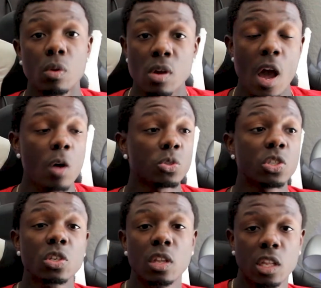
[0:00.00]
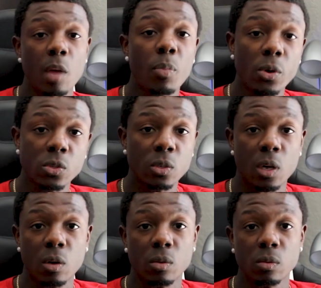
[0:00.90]
Now she's gonna let that person
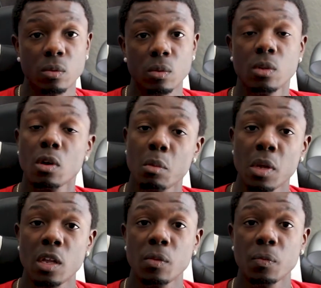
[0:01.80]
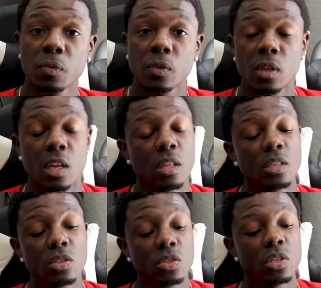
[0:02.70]
know. You know what I mean? And
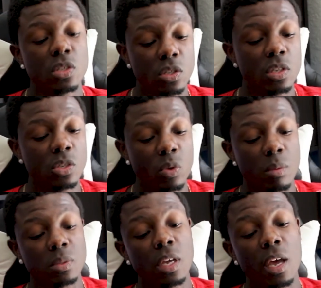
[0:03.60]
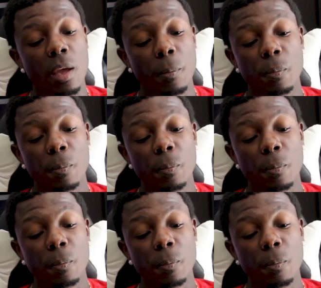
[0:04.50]
this is what I'm saying.